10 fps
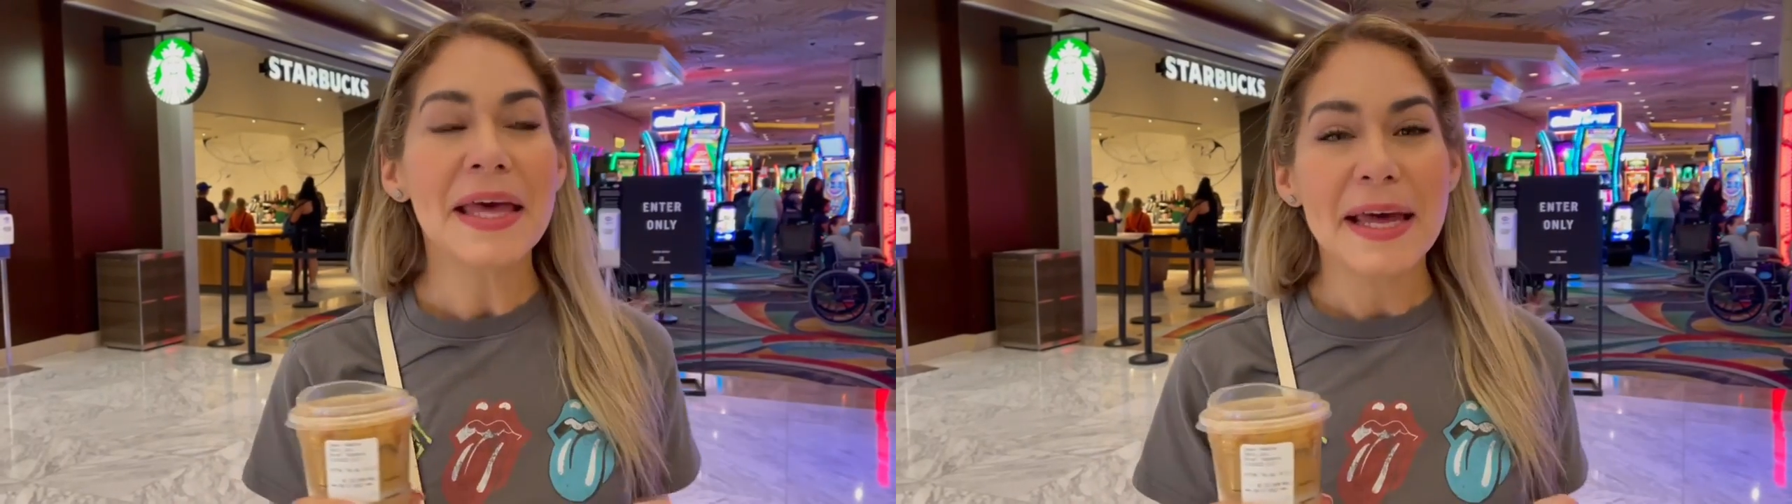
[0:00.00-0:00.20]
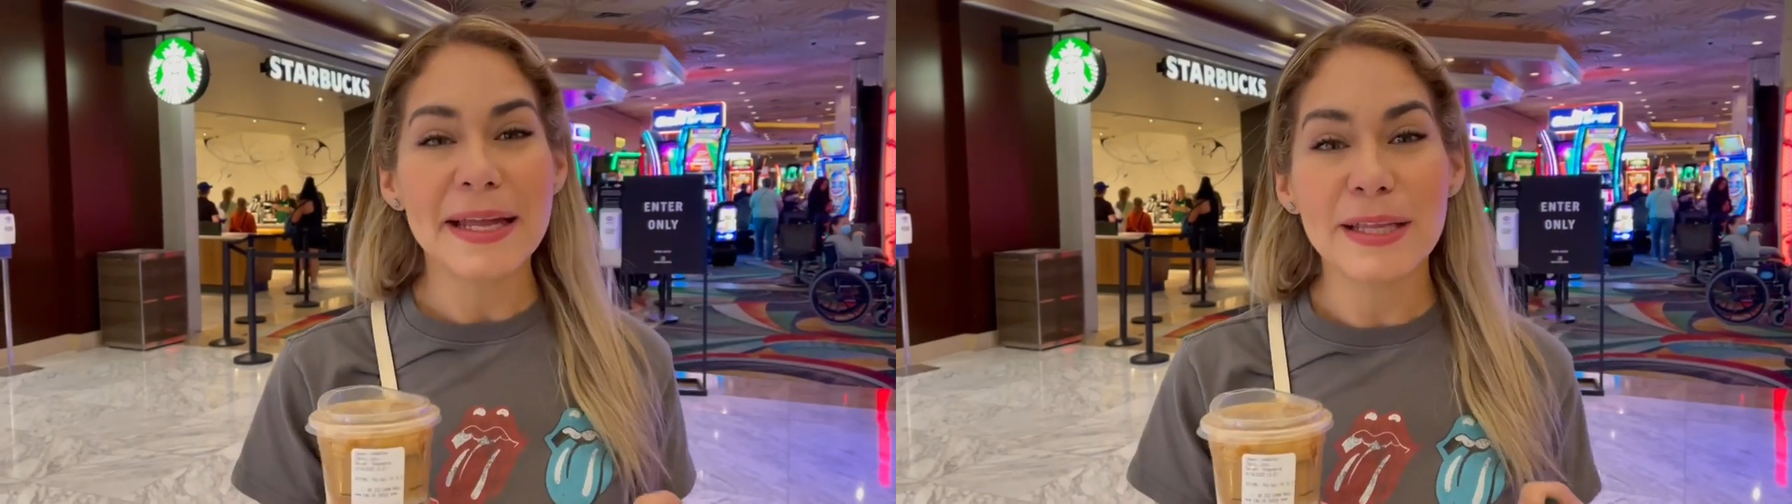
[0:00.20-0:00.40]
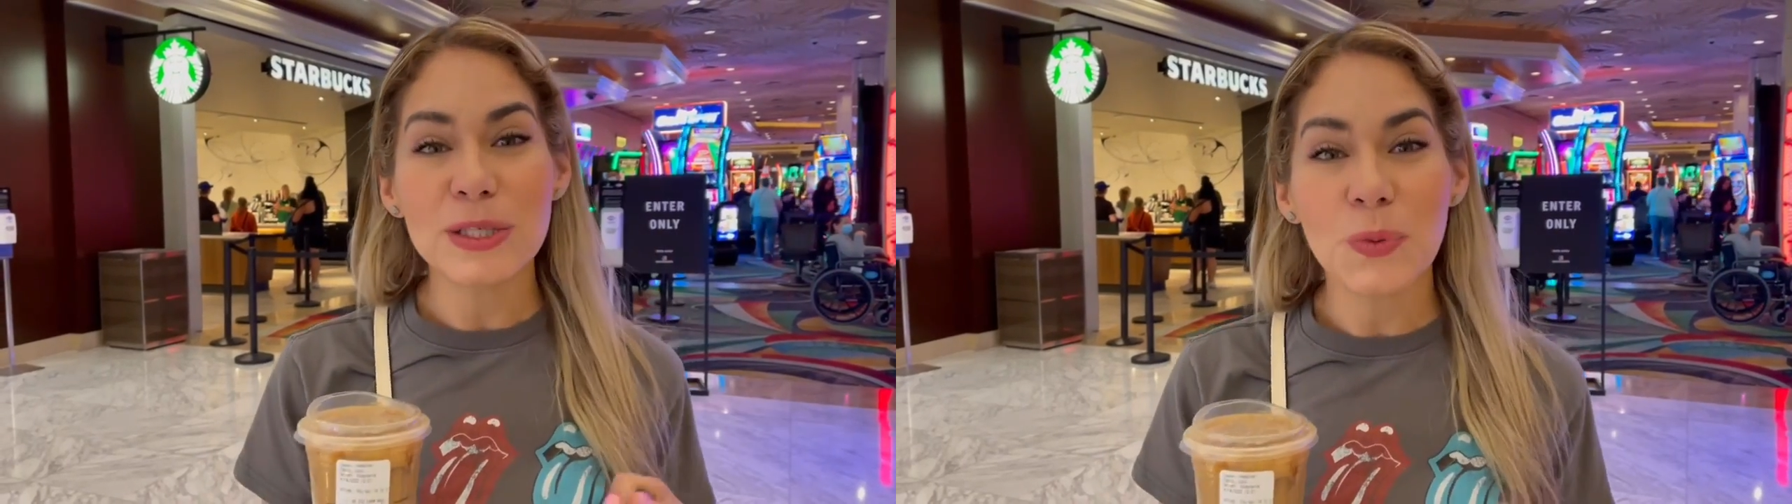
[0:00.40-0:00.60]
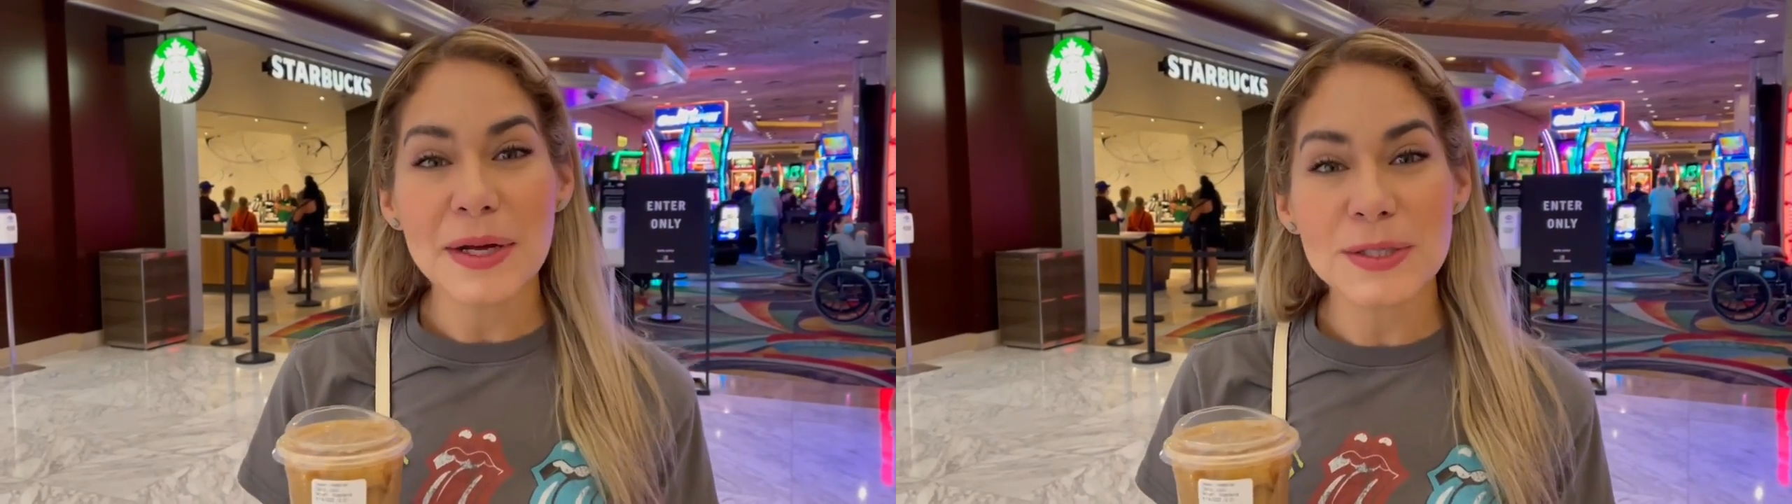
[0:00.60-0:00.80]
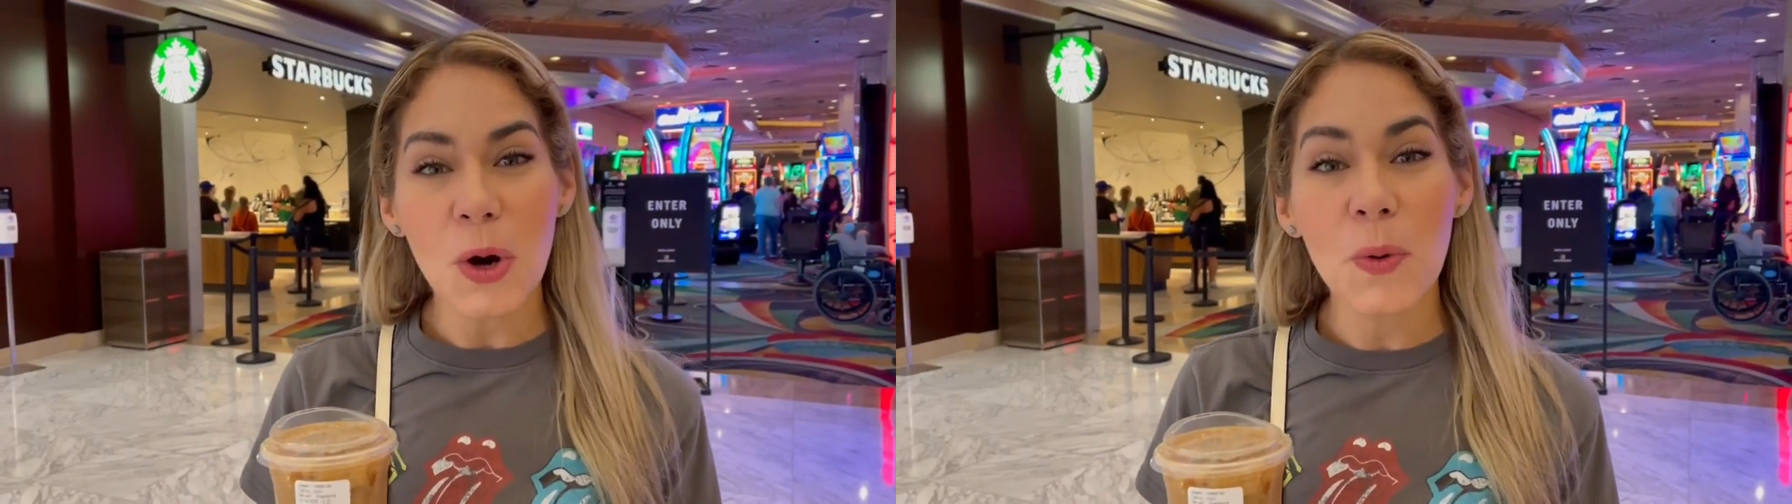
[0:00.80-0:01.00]
And this
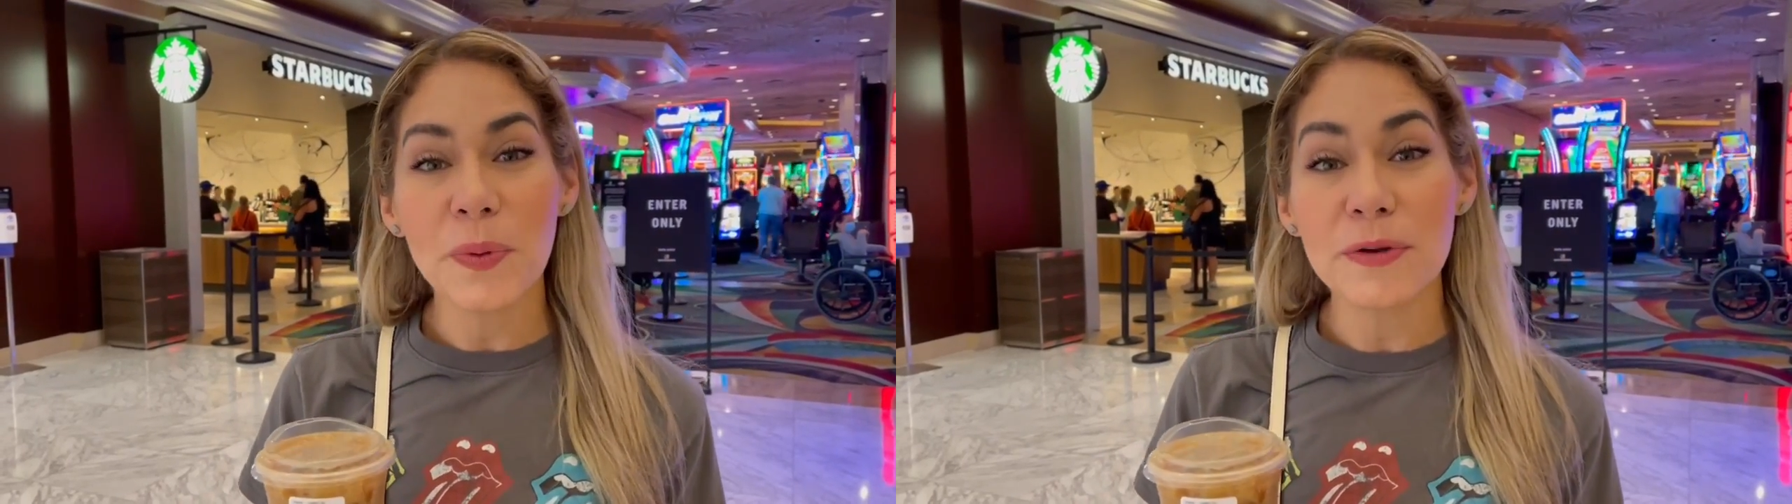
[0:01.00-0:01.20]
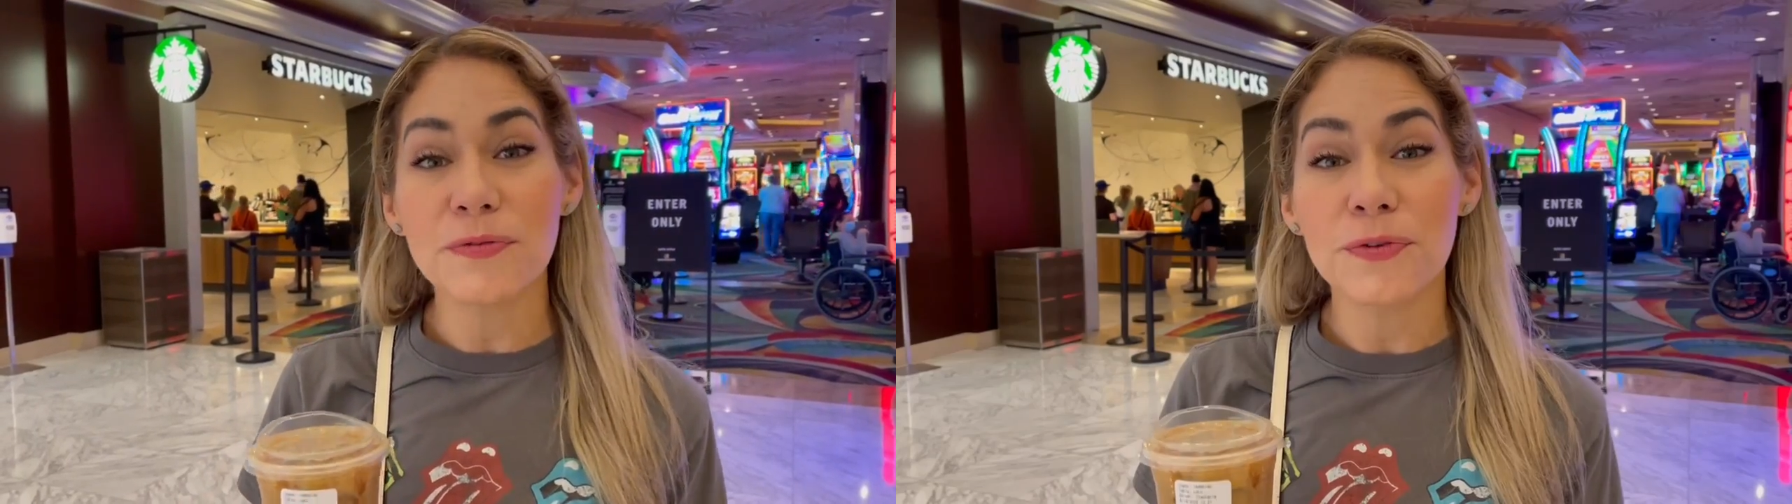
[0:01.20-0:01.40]
one's open